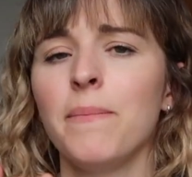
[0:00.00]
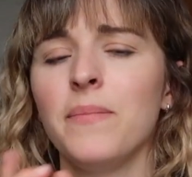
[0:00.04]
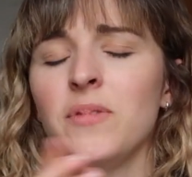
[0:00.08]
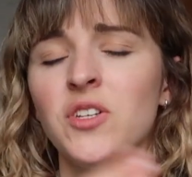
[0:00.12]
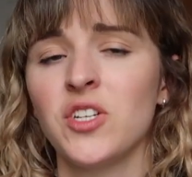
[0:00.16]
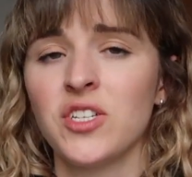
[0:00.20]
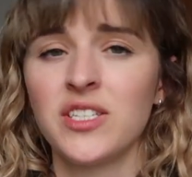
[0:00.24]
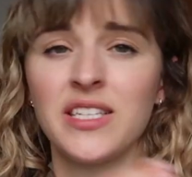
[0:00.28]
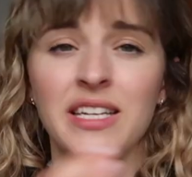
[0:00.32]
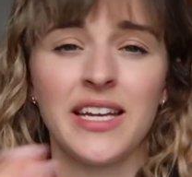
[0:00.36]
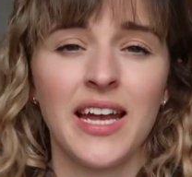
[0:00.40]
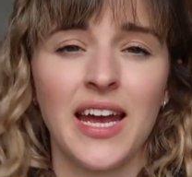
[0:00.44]

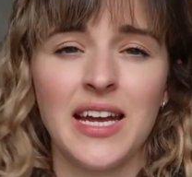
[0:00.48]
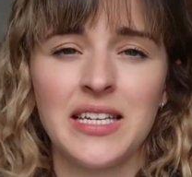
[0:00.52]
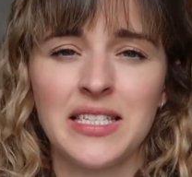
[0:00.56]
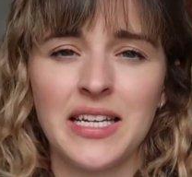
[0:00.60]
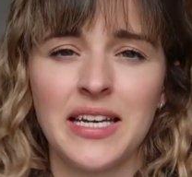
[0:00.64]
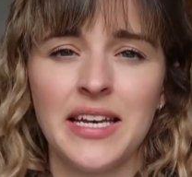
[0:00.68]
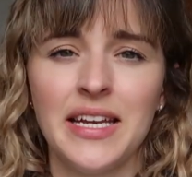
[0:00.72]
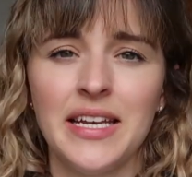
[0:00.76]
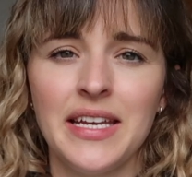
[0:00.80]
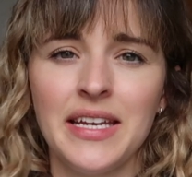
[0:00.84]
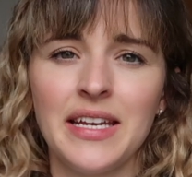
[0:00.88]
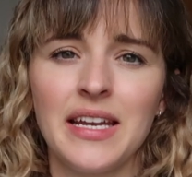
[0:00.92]
just in case I
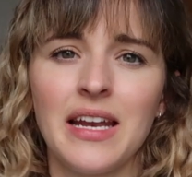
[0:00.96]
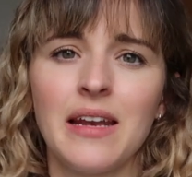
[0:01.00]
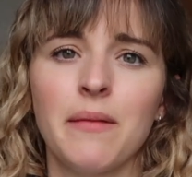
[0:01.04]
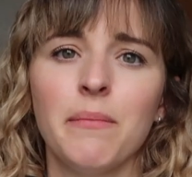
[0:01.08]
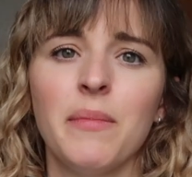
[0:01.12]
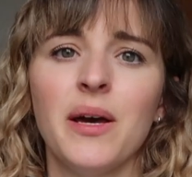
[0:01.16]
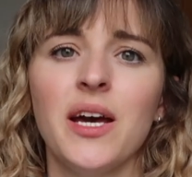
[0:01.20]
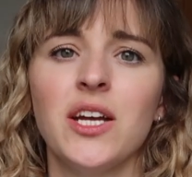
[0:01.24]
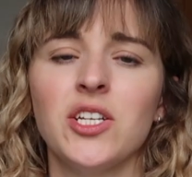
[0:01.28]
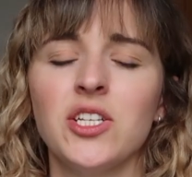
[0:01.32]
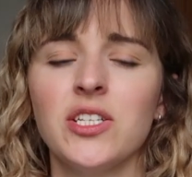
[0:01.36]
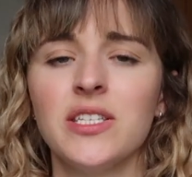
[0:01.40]
needed an
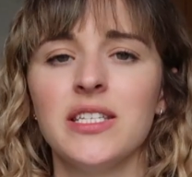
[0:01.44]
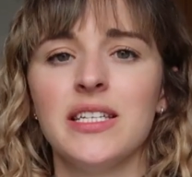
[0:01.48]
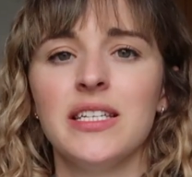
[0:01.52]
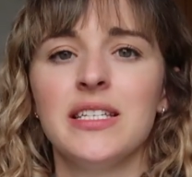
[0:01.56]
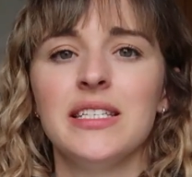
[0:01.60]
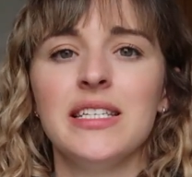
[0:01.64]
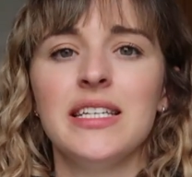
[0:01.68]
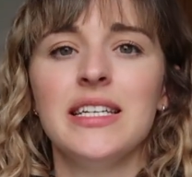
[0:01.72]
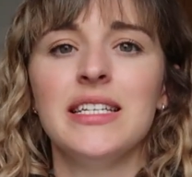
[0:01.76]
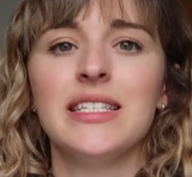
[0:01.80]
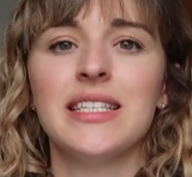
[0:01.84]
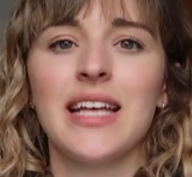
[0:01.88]
emergency
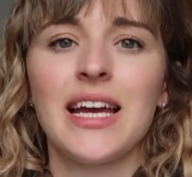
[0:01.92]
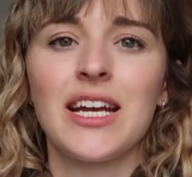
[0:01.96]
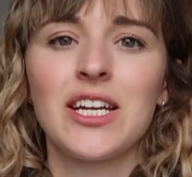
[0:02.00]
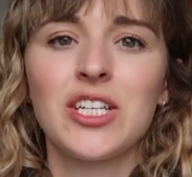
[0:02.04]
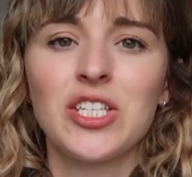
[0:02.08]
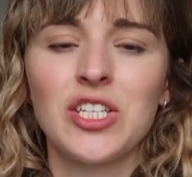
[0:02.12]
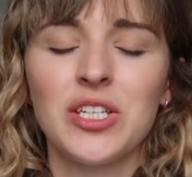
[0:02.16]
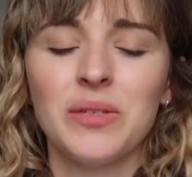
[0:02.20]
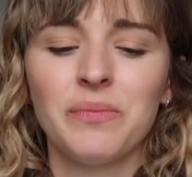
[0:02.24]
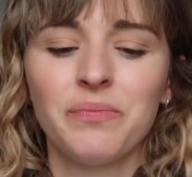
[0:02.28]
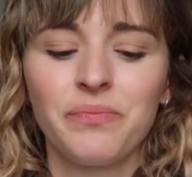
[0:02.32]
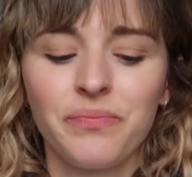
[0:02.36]

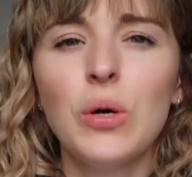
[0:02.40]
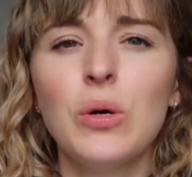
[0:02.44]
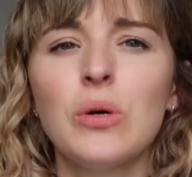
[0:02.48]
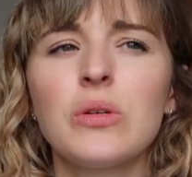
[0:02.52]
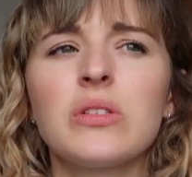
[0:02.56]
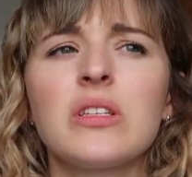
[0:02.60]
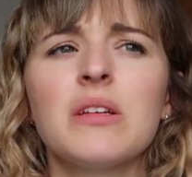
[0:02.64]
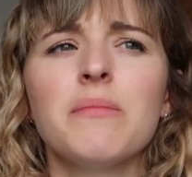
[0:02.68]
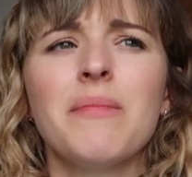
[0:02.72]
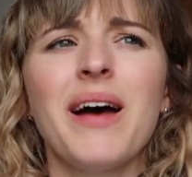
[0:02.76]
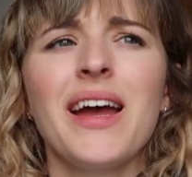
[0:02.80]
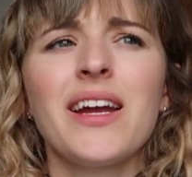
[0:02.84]
C-section.
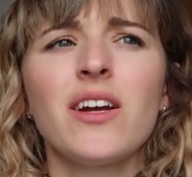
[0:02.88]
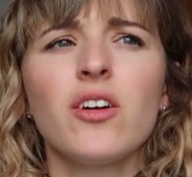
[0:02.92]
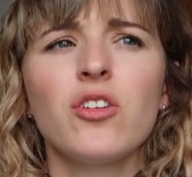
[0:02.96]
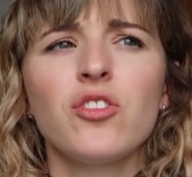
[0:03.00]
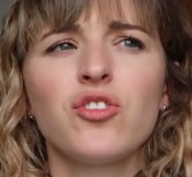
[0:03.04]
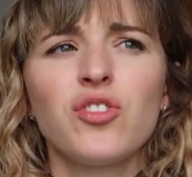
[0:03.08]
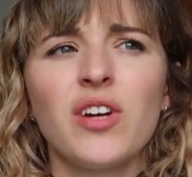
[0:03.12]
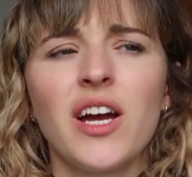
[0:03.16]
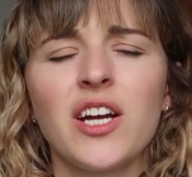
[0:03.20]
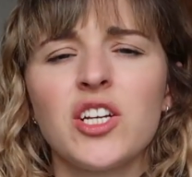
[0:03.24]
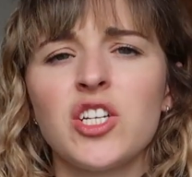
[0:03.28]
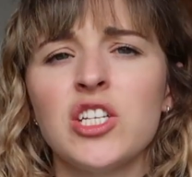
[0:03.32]
Also, my
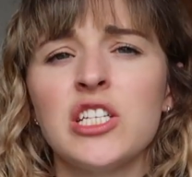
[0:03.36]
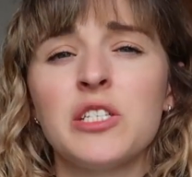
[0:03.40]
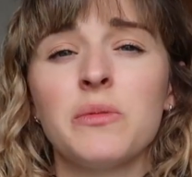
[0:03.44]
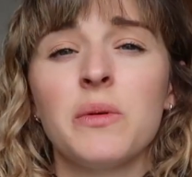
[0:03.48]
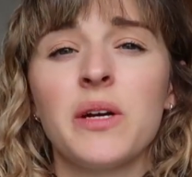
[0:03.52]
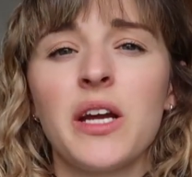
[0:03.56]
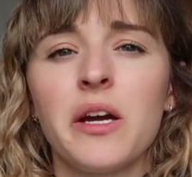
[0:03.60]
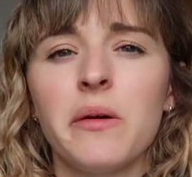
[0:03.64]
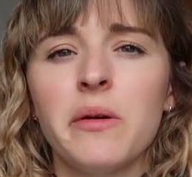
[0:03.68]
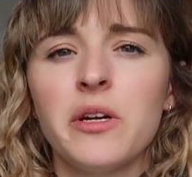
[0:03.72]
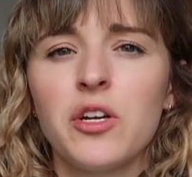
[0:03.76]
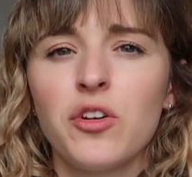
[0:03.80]
contractions
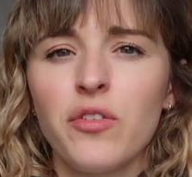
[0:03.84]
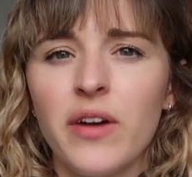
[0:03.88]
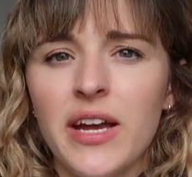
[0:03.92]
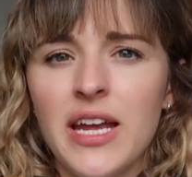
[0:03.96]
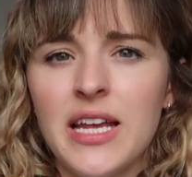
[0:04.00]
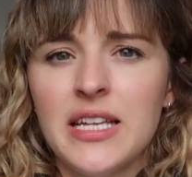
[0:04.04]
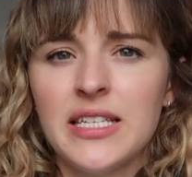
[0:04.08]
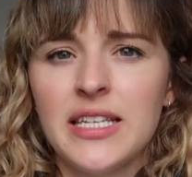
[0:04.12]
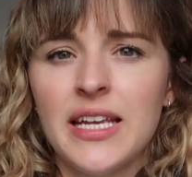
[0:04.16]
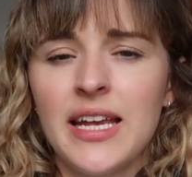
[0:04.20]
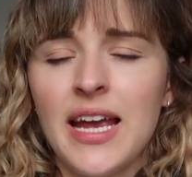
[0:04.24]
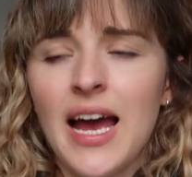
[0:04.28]
were going
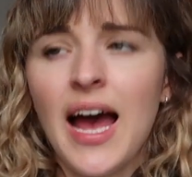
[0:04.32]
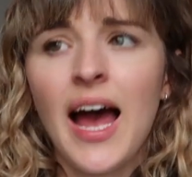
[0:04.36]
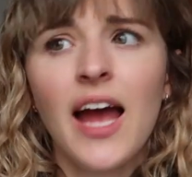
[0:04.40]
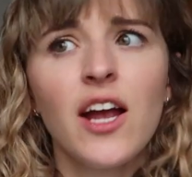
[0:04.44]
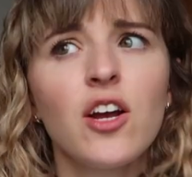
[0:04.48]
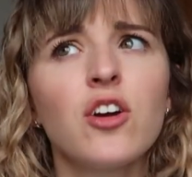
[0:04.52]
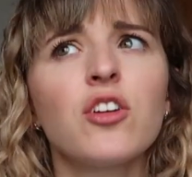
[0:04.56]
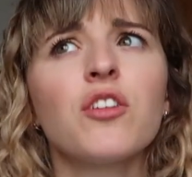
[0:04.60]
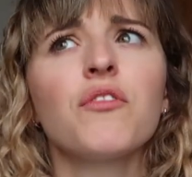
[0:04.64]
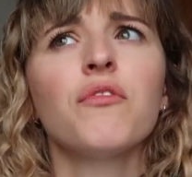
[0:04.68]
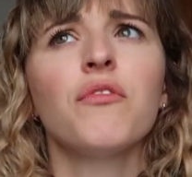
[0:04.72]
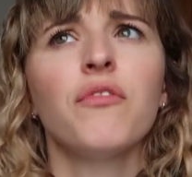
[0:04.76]
crazy. I
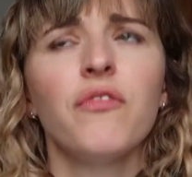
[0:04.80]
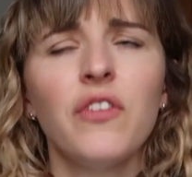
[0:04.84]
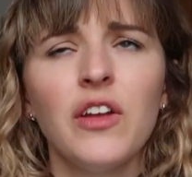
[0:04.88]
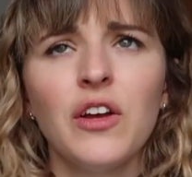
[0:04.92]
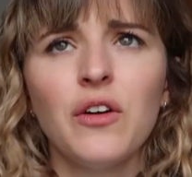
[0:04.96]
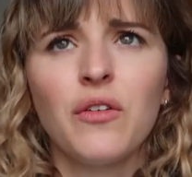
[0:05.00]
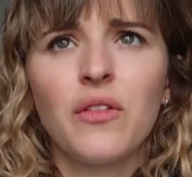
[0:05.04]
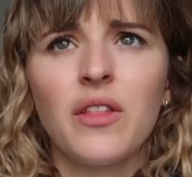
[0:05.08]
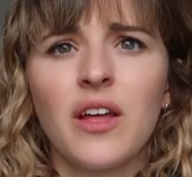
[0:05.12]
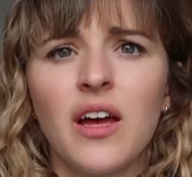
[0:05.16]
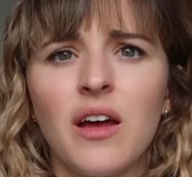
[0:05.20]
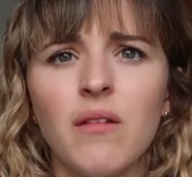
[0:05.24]
couldn't
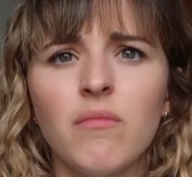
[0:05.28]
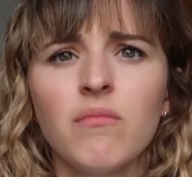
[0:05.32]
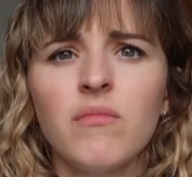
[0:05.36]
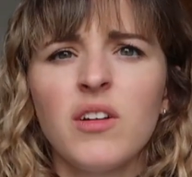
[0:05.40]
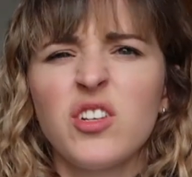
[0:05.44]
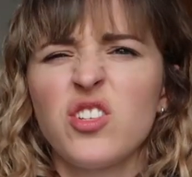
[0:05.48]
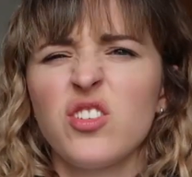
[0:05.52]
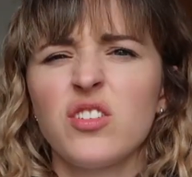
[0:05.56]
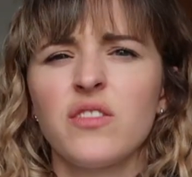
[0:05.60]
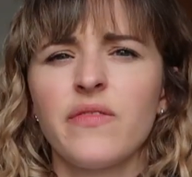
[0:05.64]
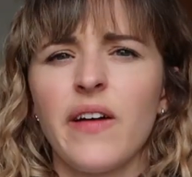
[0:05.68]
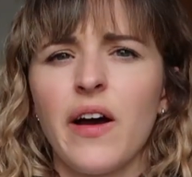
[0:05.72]
feel them,
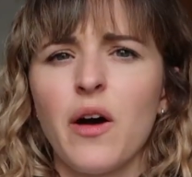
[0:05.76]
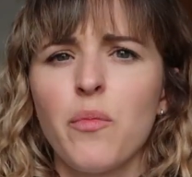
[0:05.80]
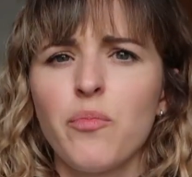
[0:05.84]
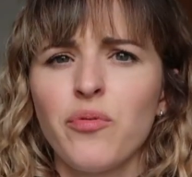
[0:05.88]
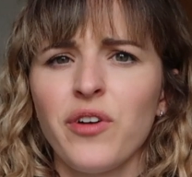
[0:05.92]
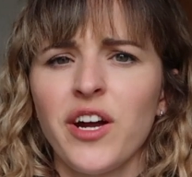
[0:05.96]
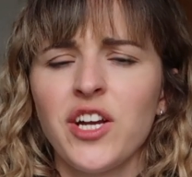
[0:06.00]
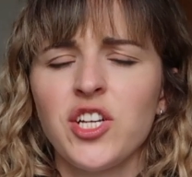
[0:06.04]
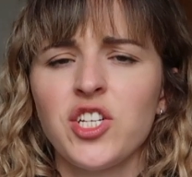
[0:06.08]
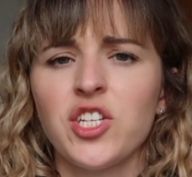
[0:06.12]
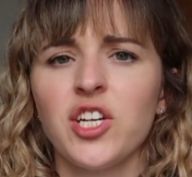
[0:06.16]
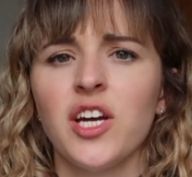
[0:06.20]
I just felt a
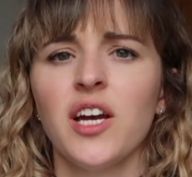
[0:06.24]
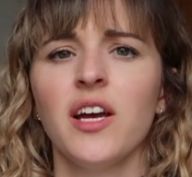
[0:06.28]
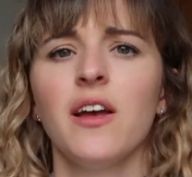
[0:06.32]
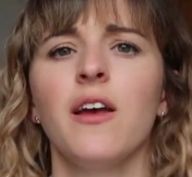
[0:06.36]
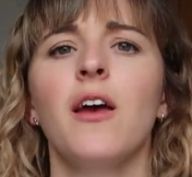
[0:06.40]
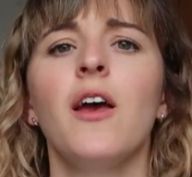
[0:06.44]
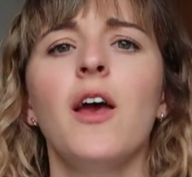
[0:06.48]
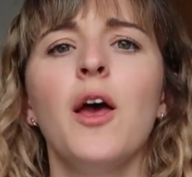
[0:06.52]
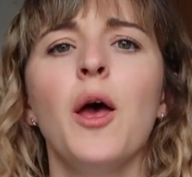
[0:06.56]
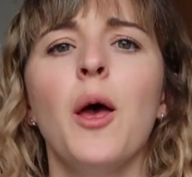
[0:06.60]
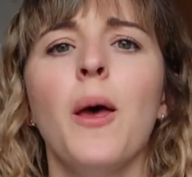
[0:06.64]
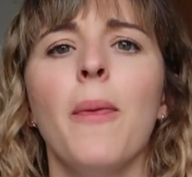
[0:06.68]
pressure.
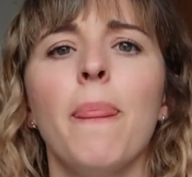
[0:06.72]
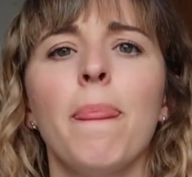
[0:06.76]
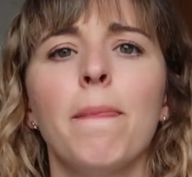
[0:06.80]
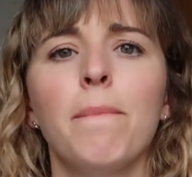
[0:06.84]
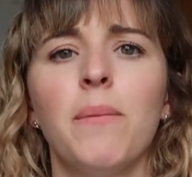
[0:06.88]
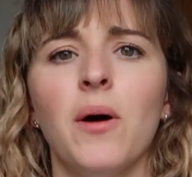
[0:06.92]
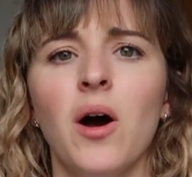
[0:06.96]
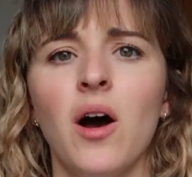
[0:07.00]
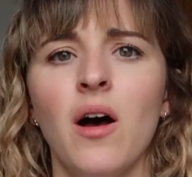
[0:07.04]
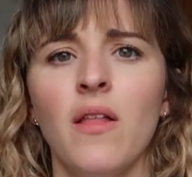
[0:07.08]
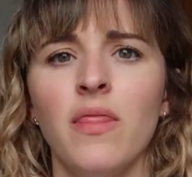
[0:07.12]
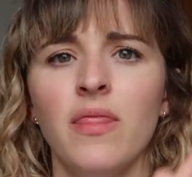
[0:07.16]

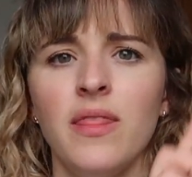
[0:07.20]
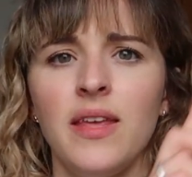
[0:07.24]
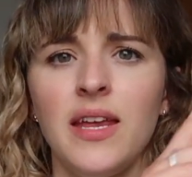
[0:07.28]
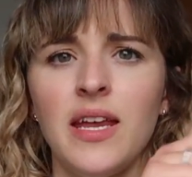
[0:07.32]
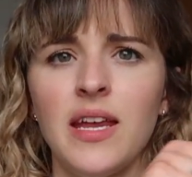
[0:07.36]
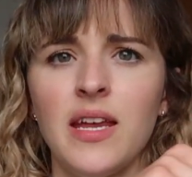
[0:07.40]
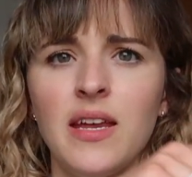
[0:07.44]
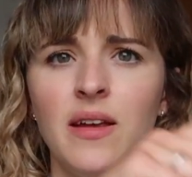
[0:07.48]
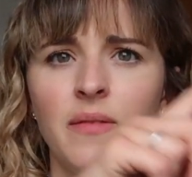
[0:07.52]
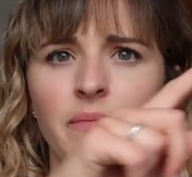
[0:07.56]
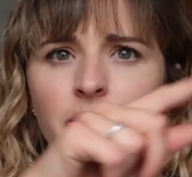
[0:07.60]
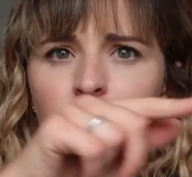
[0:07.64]
But on
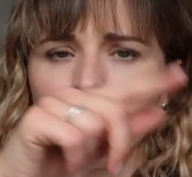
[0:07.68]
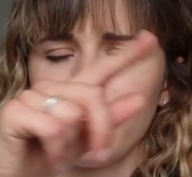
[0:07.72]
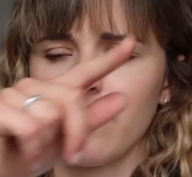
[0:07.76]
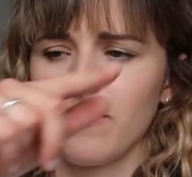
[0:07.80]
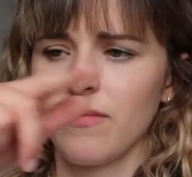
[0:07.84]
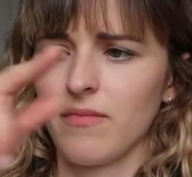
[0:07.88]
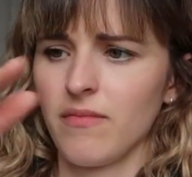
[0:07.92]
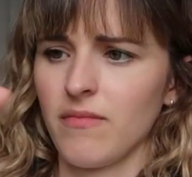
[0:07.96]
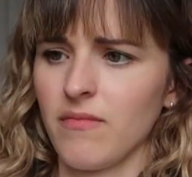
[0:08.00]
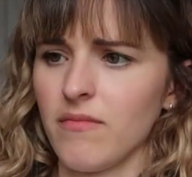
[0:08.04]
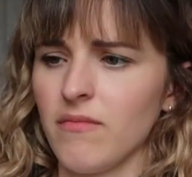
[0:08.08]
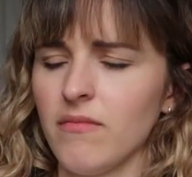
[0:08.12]
the
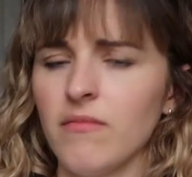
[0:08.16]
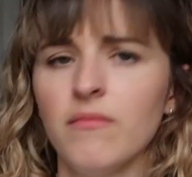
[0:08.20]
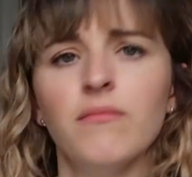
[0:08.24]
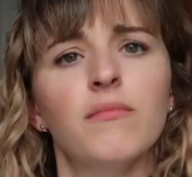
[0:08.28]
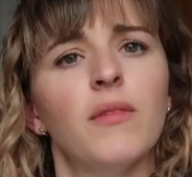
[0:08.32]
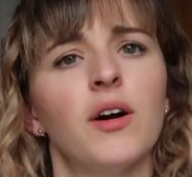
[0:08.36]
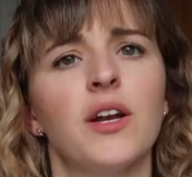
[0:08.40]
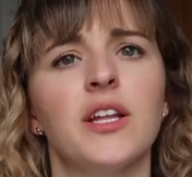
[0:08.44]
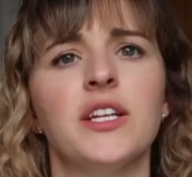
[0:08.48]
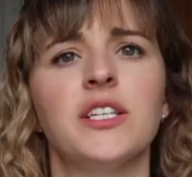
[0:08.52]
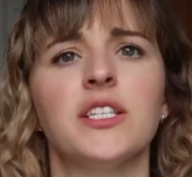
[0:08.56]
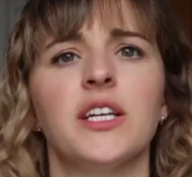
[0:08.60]

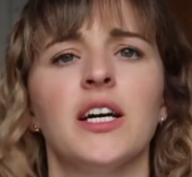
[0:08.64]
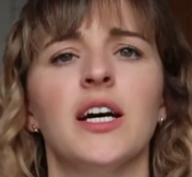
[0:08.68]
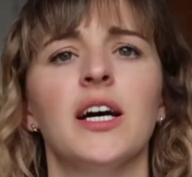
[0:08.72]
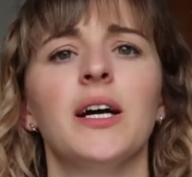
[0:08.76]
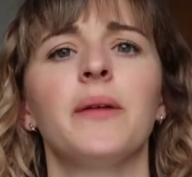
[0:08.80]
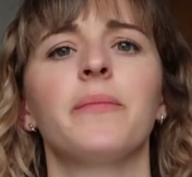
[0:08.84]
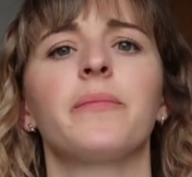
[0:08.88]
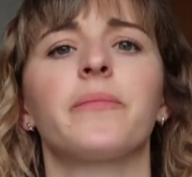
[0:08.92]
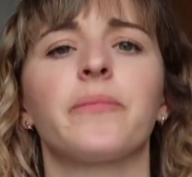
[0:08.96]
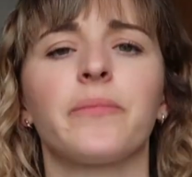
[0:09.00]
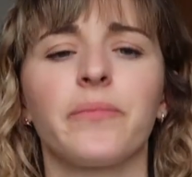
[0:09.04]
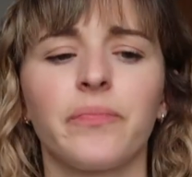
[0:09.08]
monitor,